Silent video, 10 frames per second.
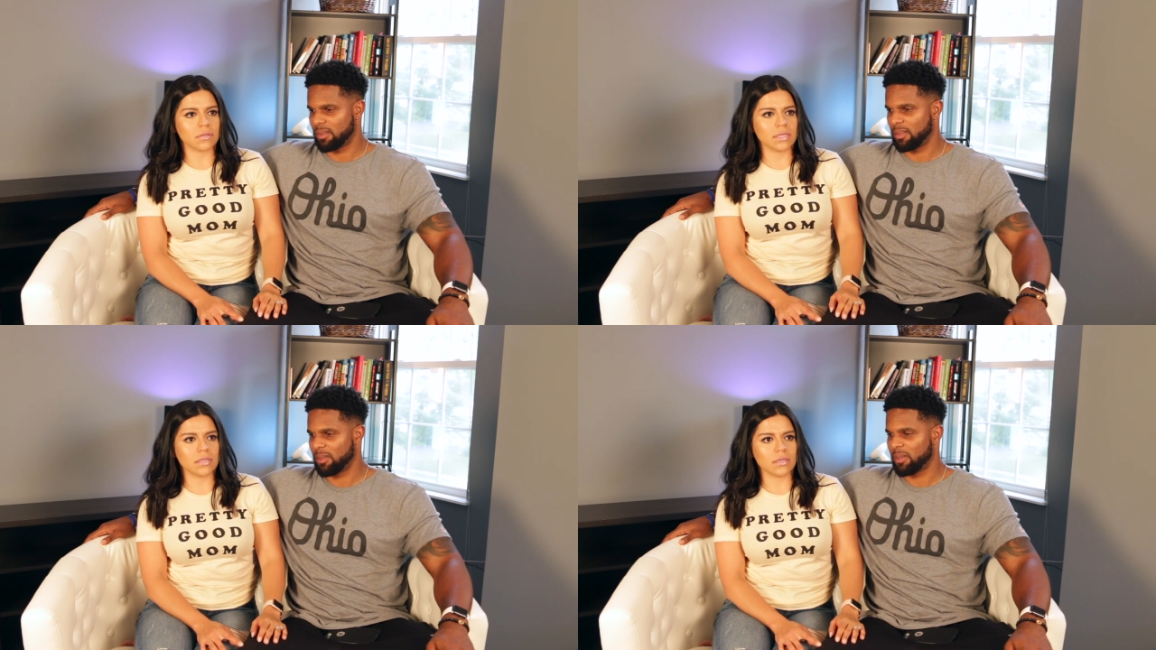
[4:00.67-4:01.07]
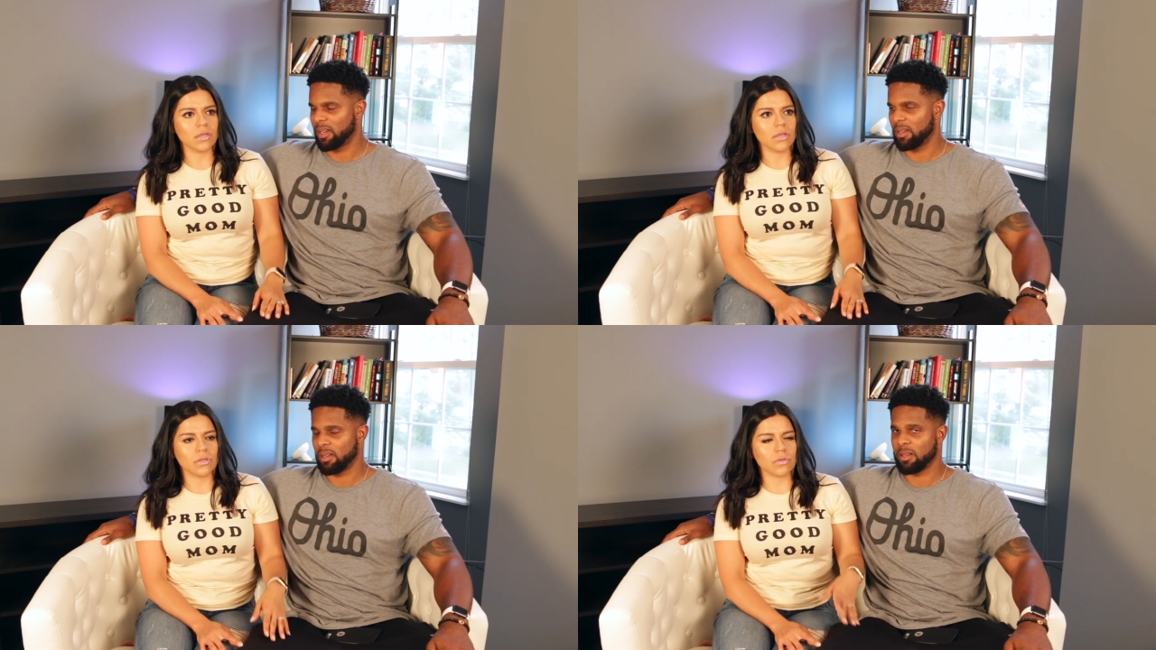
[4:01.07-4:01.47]
Speaker 1: Like
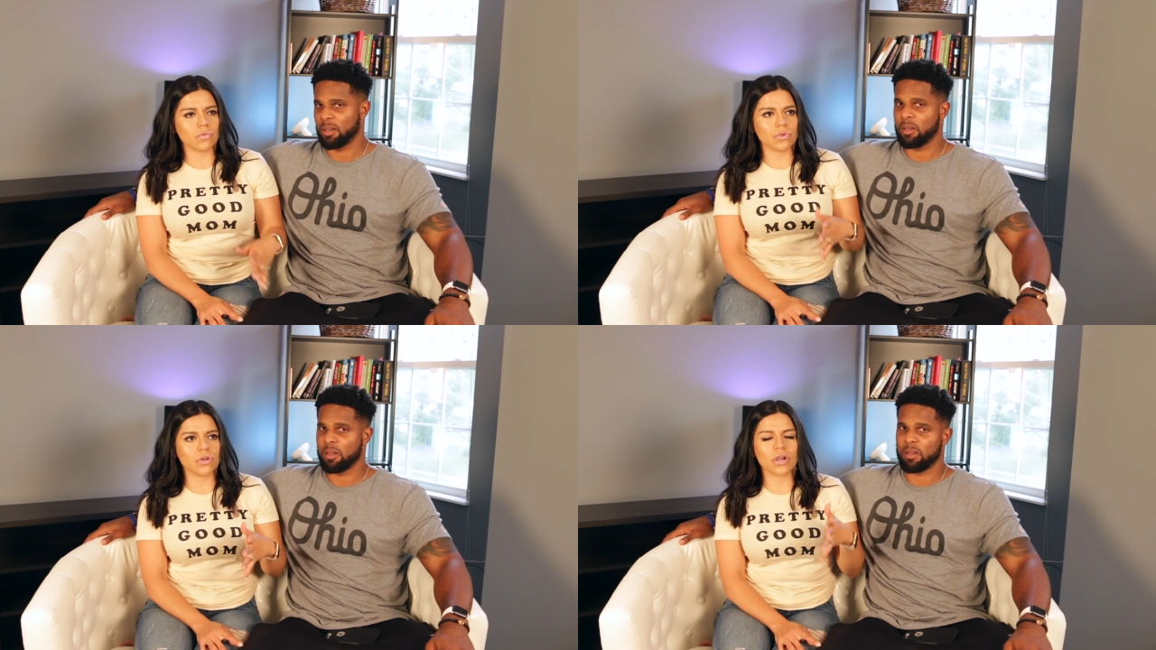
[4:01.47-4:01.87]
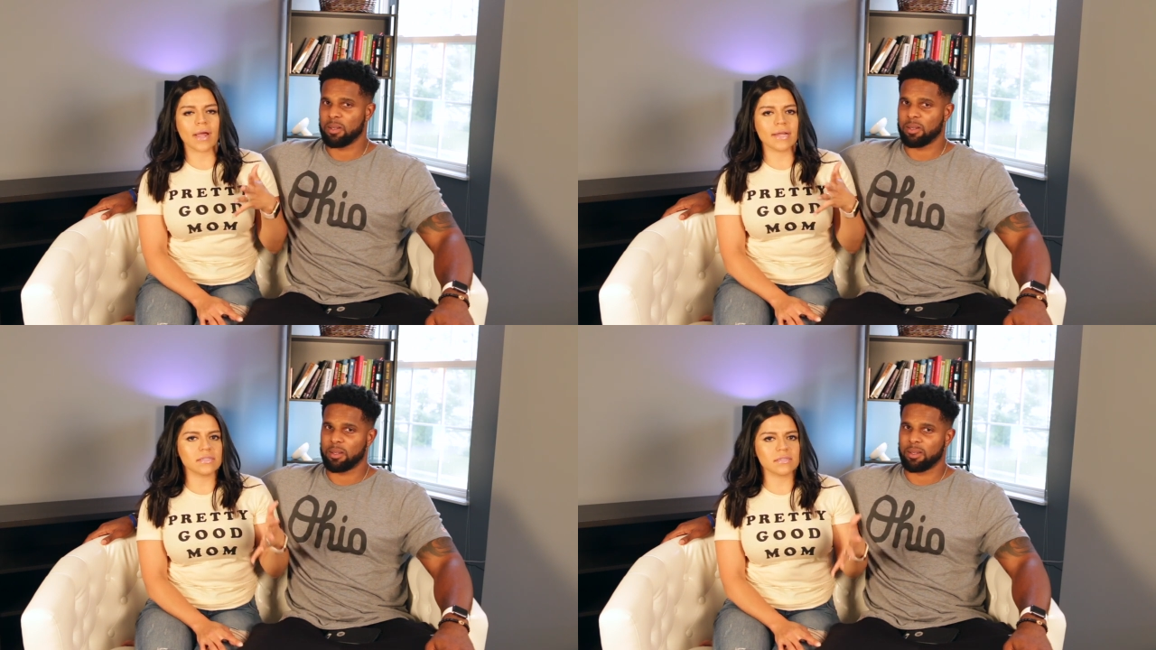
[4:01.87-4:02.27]
okay. you're
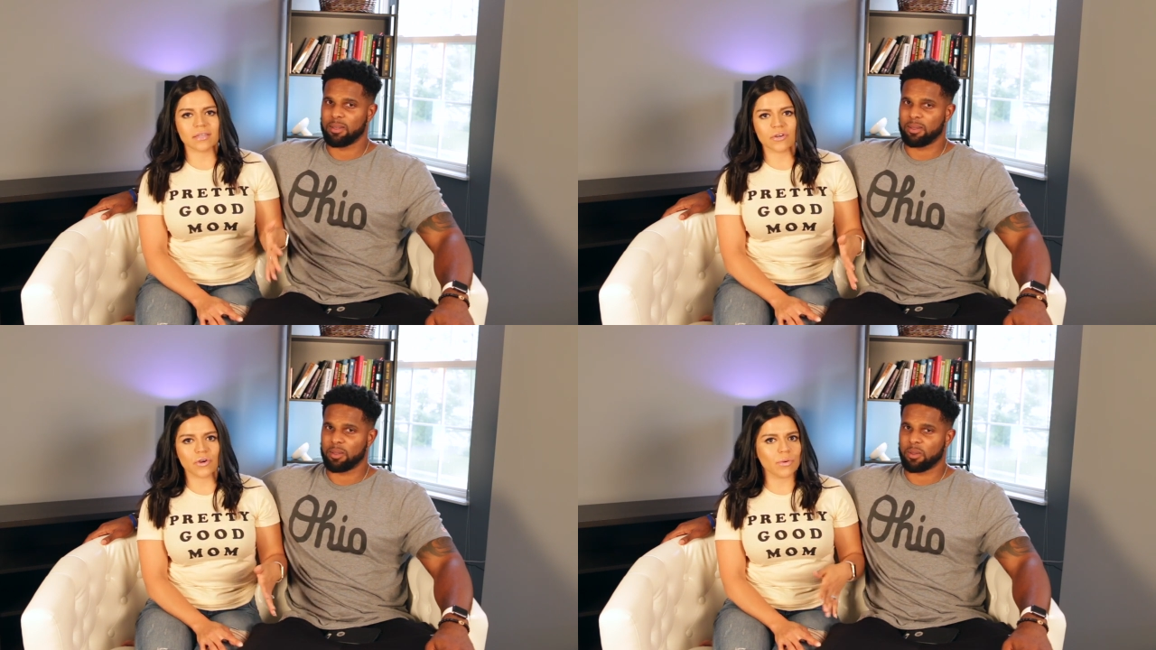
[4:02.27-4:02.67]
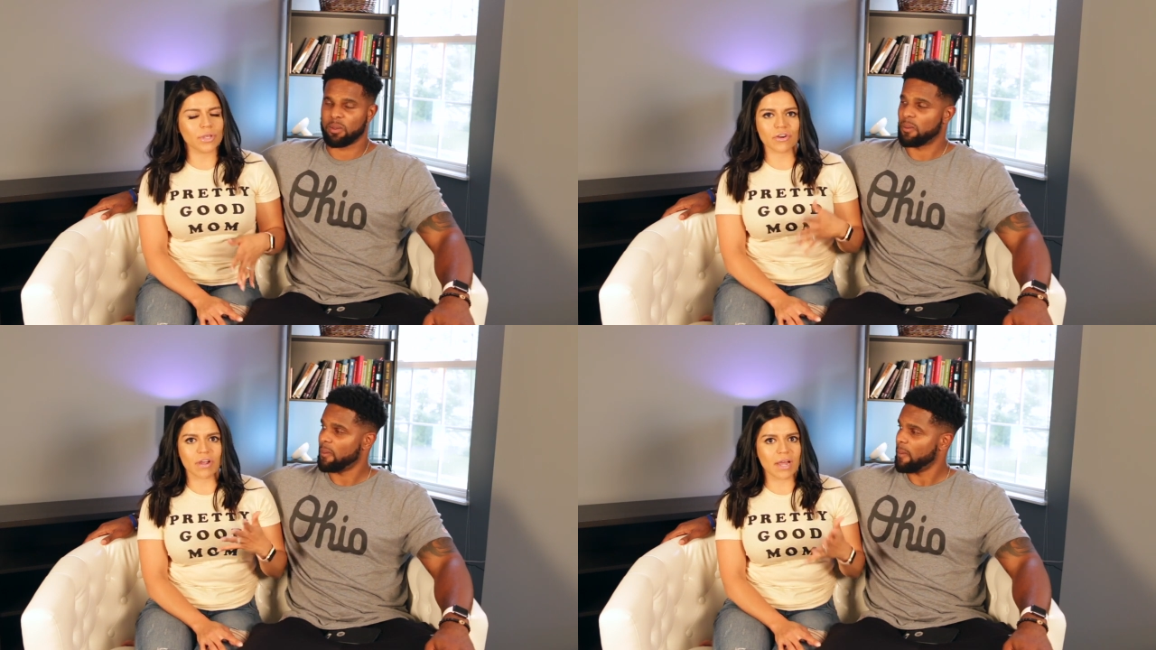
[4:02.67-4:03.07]
constantly
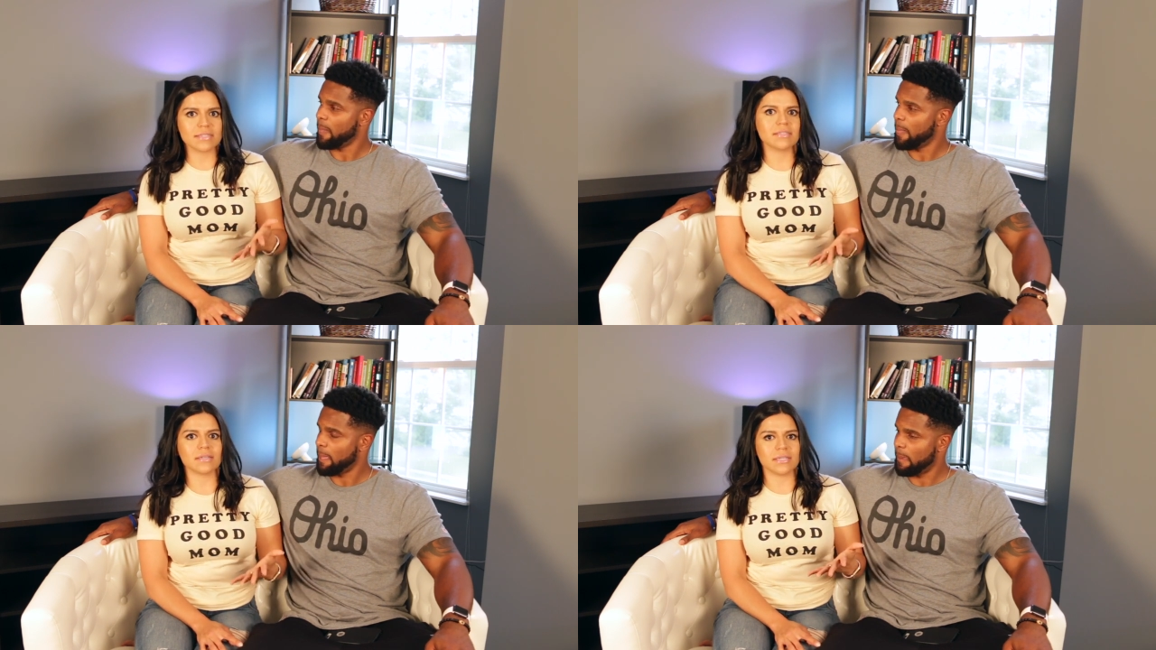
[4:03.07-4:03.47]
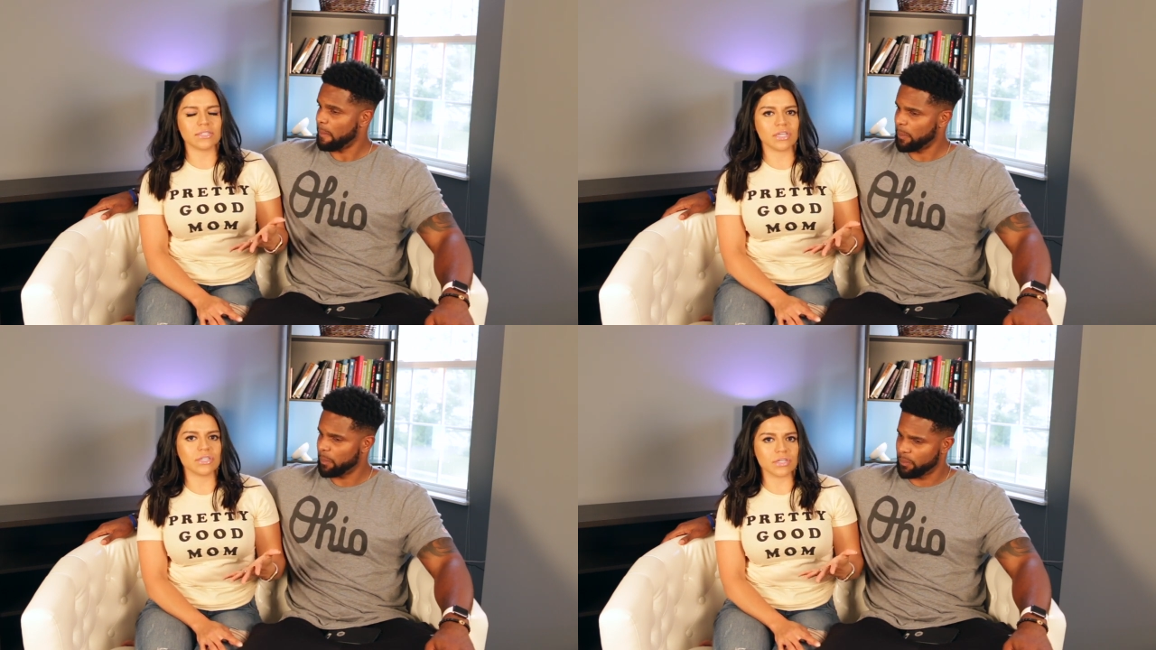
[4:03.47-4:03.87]
growing, you're
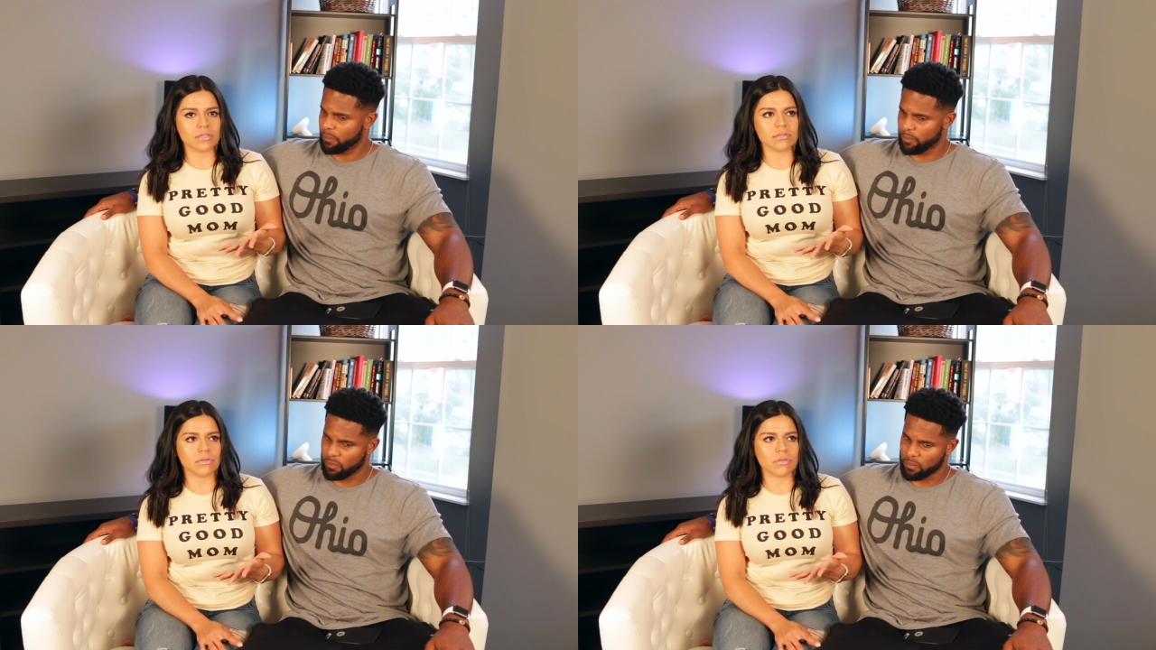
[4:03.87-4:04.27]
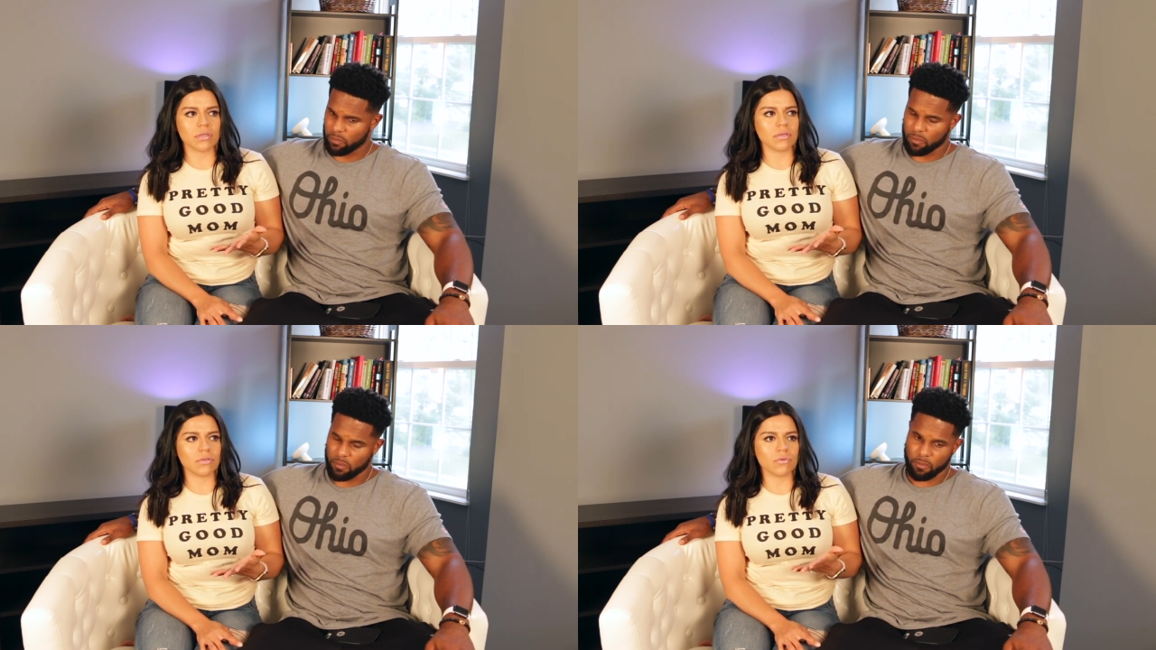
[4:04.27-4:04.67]
constantly changing, so
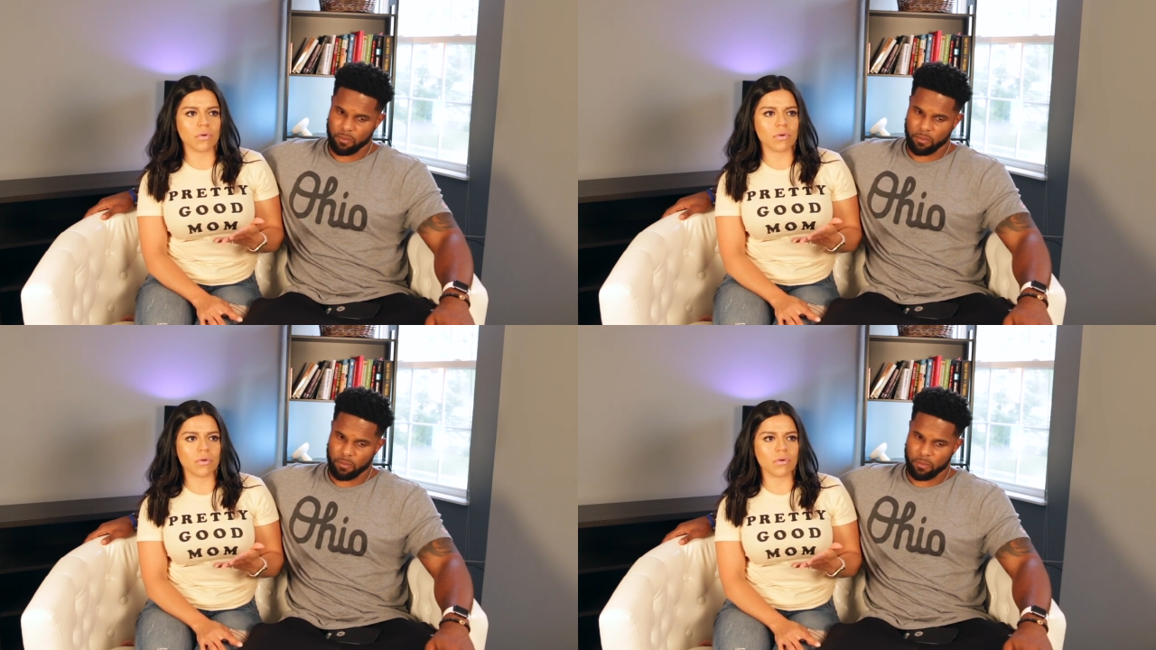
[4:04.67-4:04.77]
that you